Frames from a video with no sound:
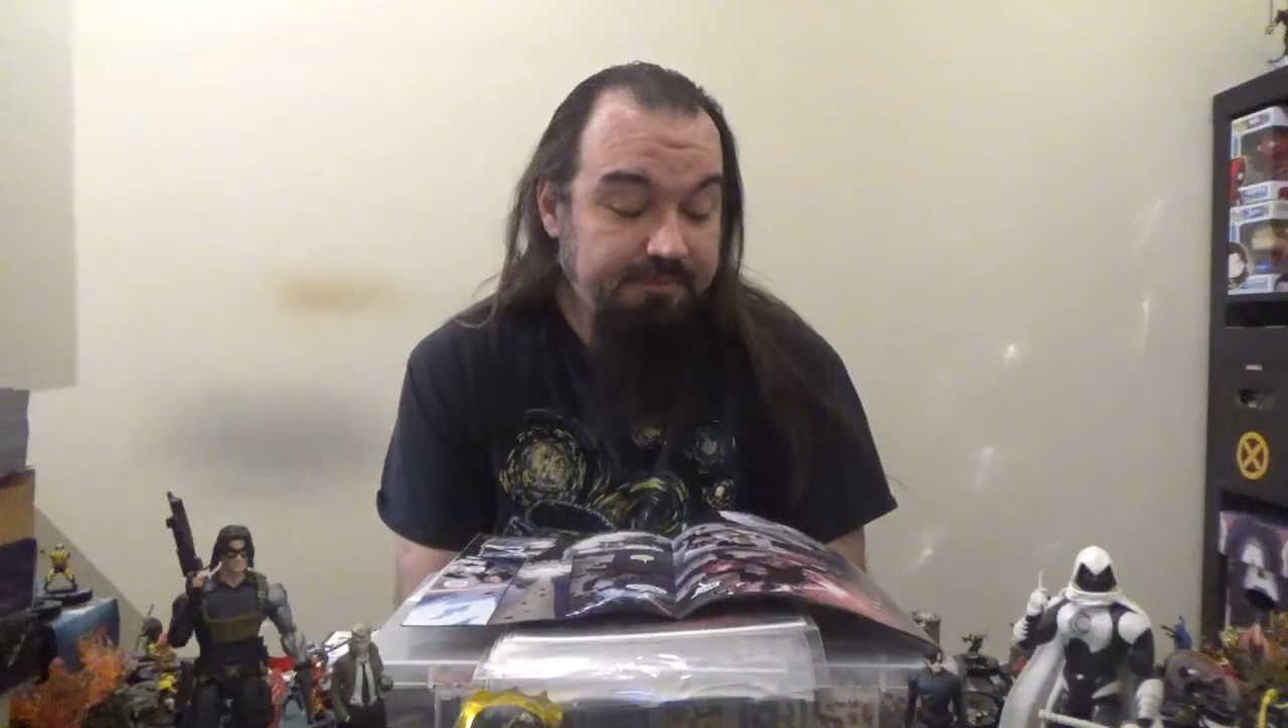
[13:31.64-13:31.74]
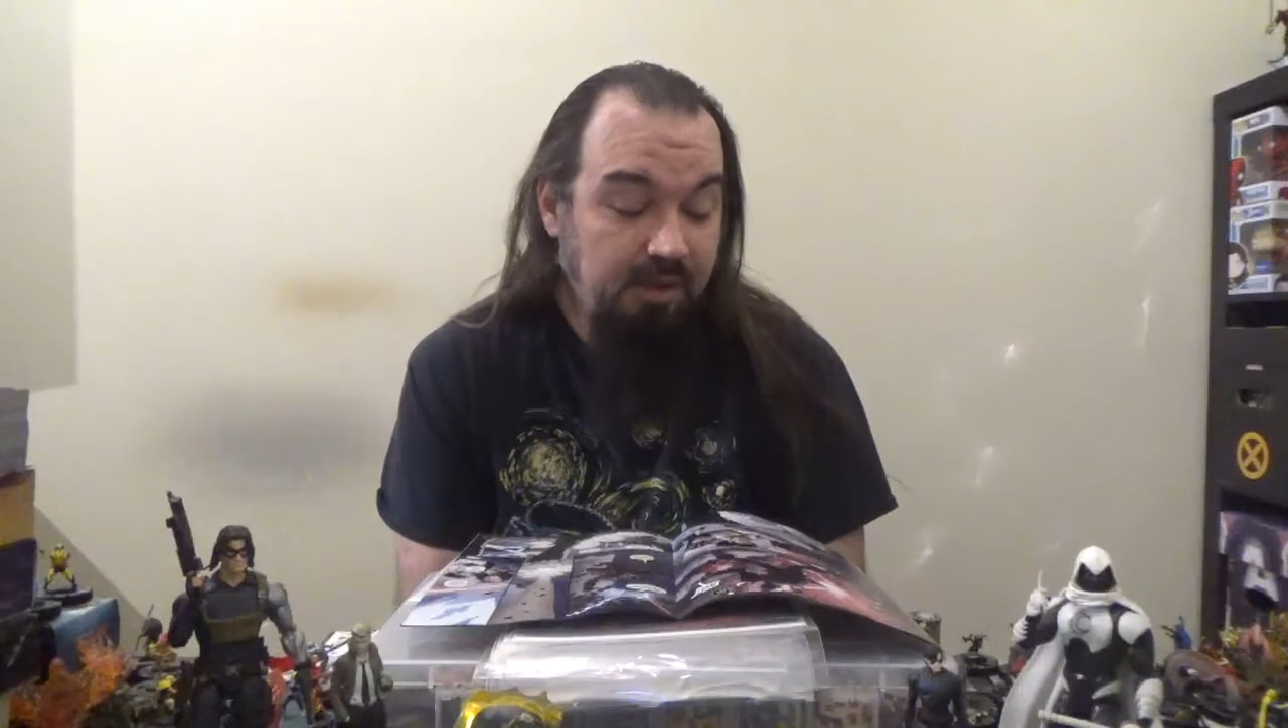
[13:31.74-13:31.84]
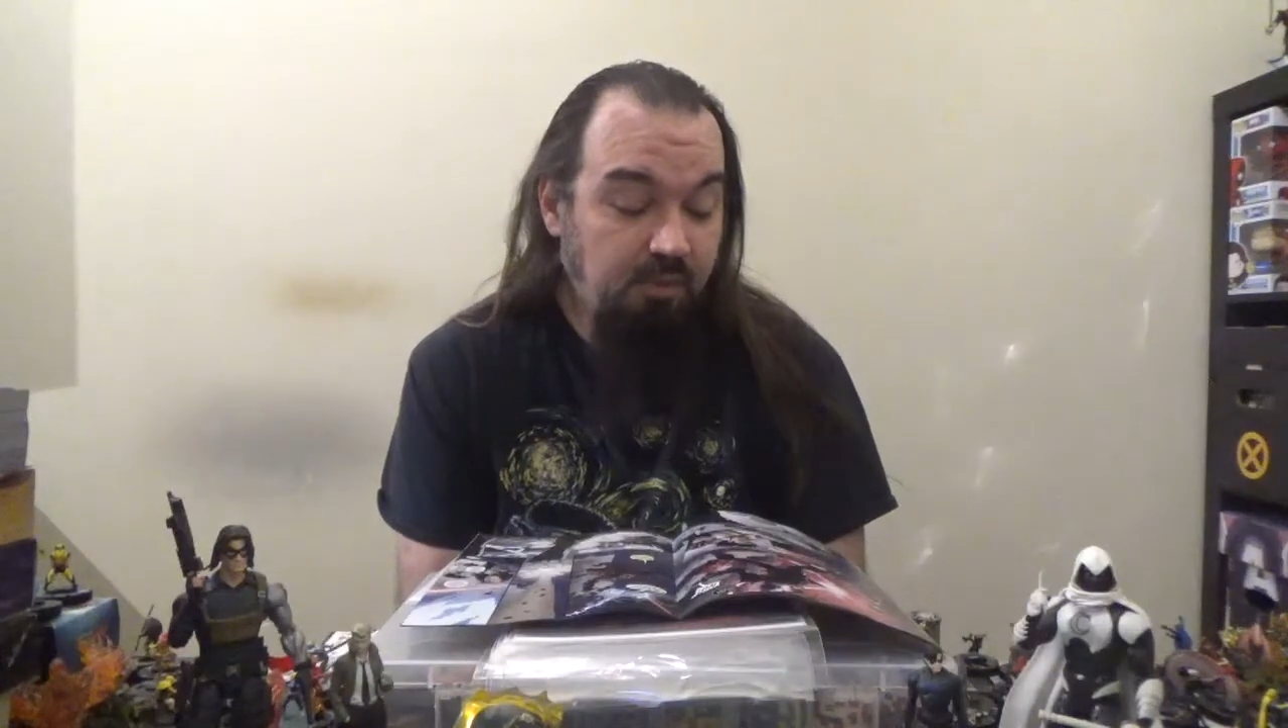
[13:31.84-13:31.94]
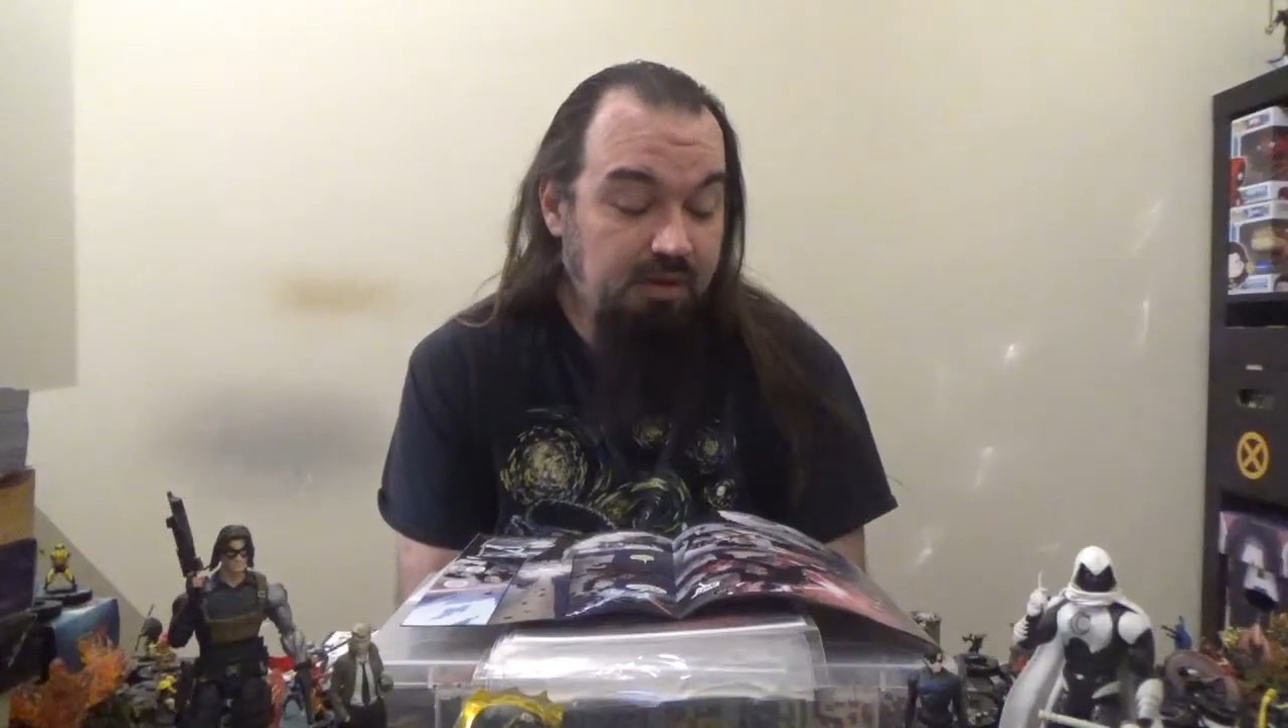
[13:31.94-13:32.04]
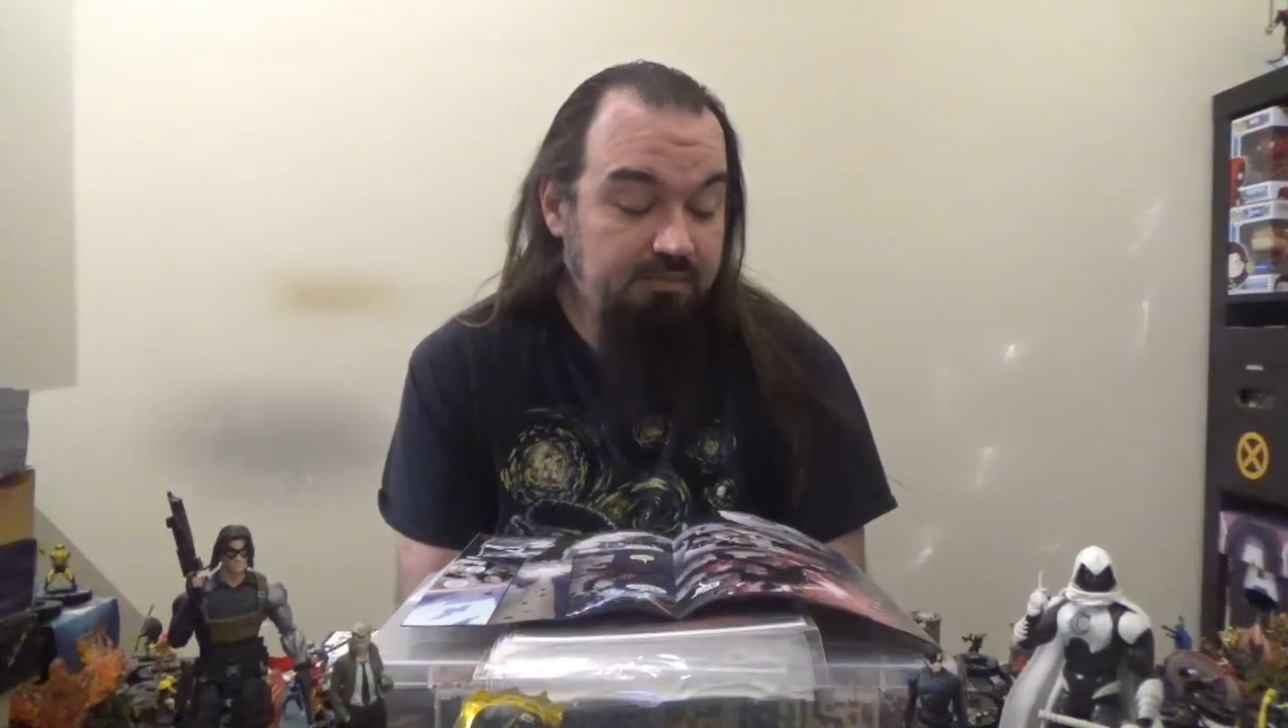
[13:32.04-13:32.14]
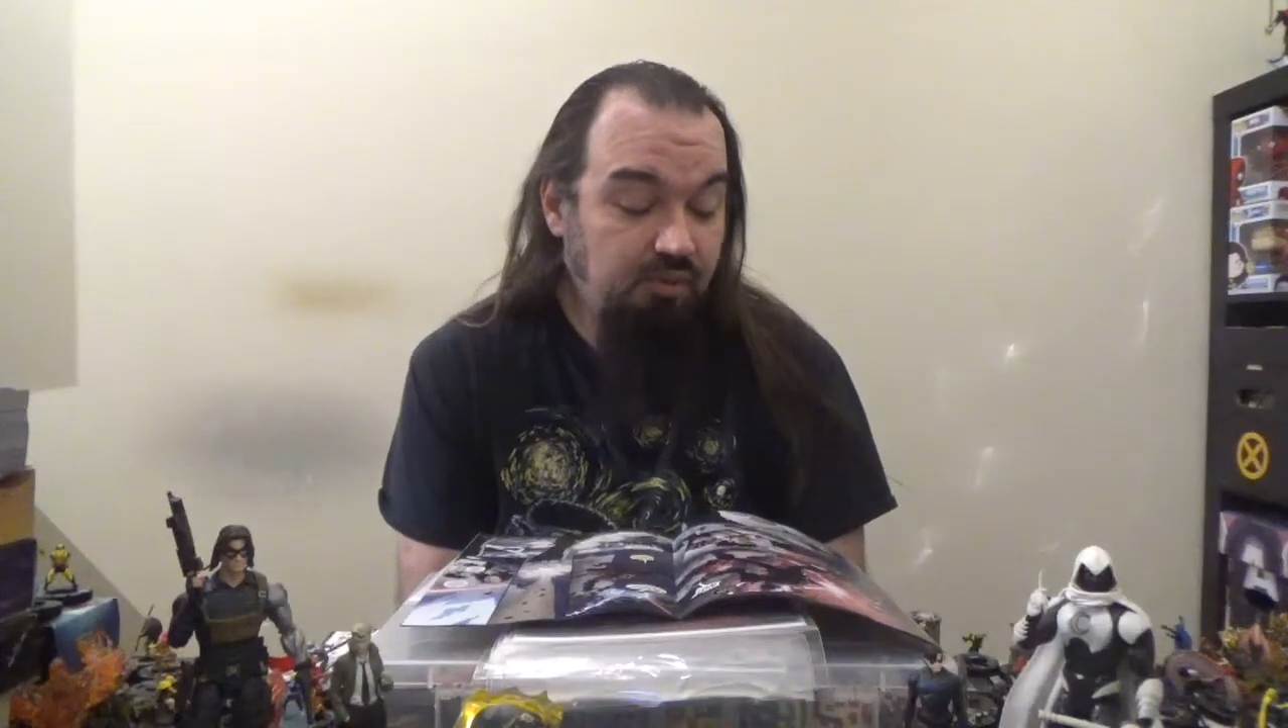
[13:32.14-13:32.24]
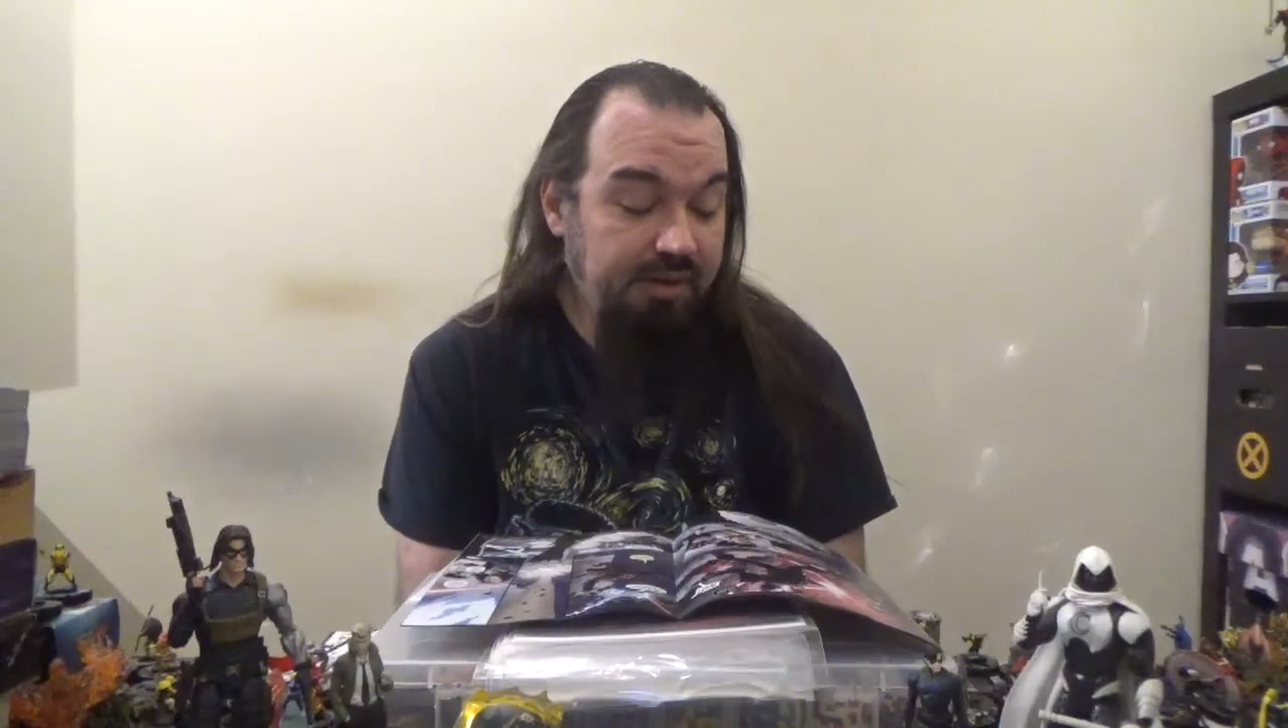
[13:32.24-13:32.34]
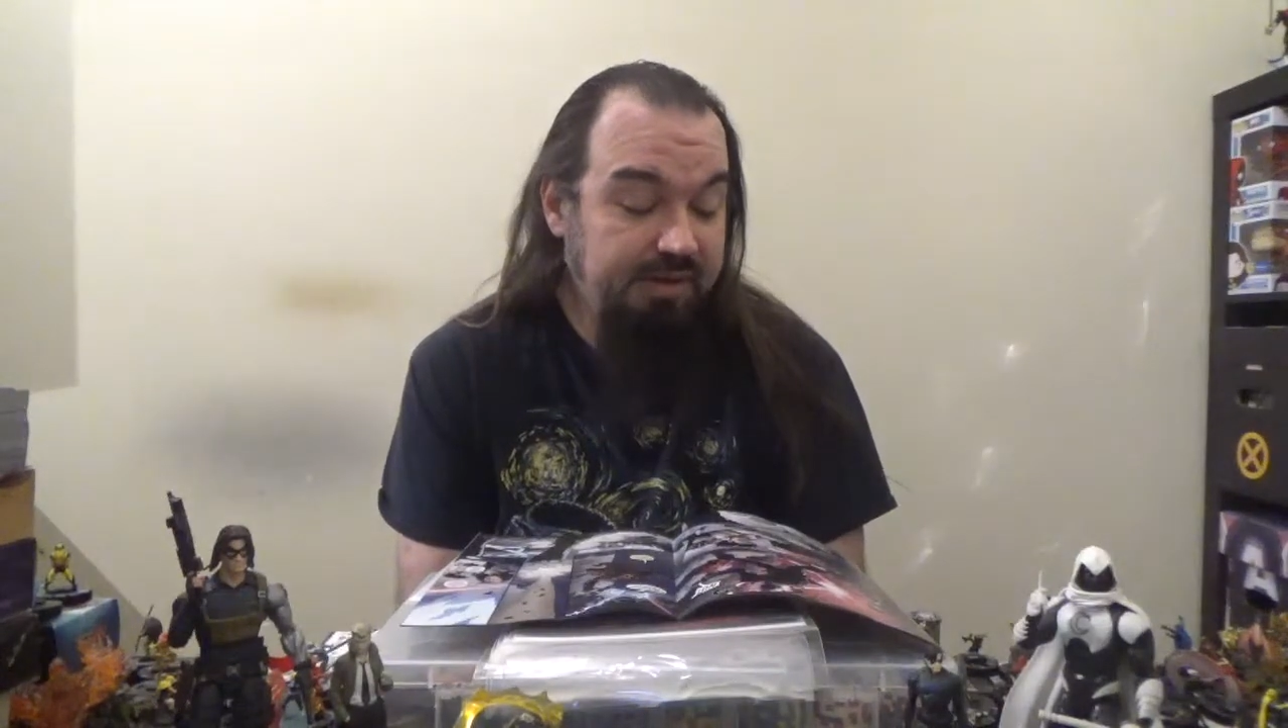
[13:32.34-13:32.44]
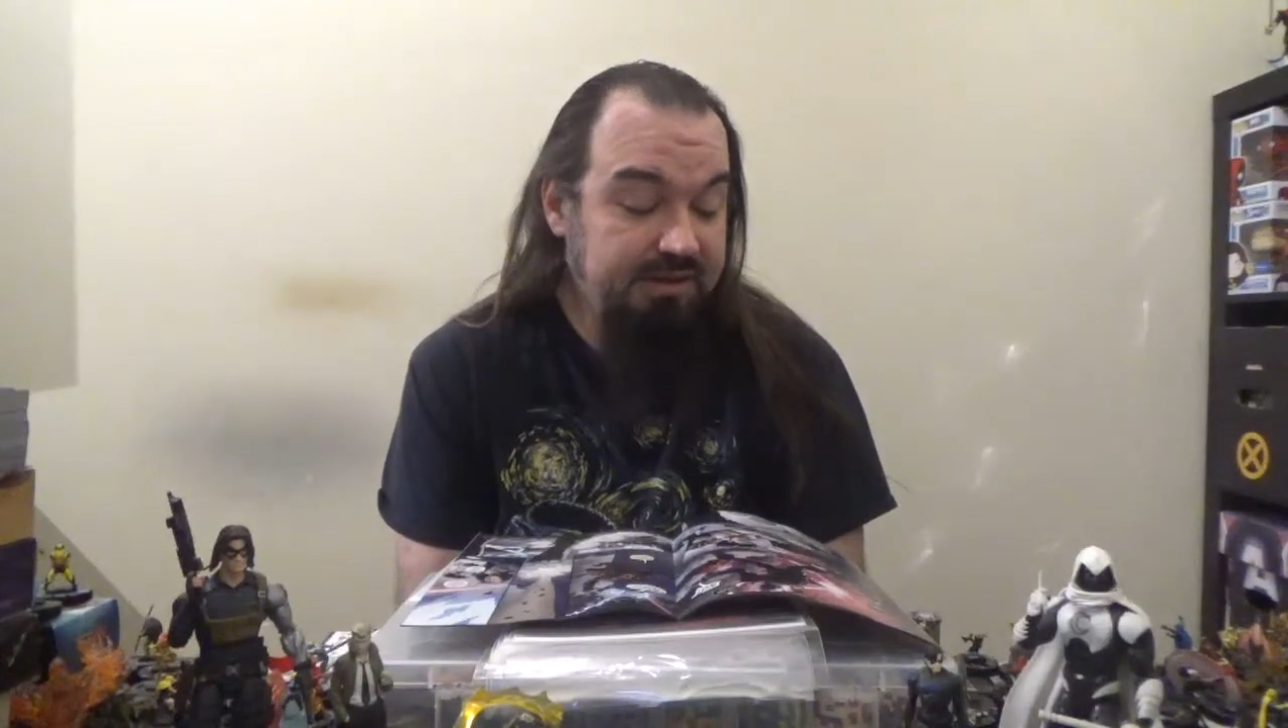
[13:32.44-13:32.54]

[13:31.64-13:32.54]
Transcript: one point,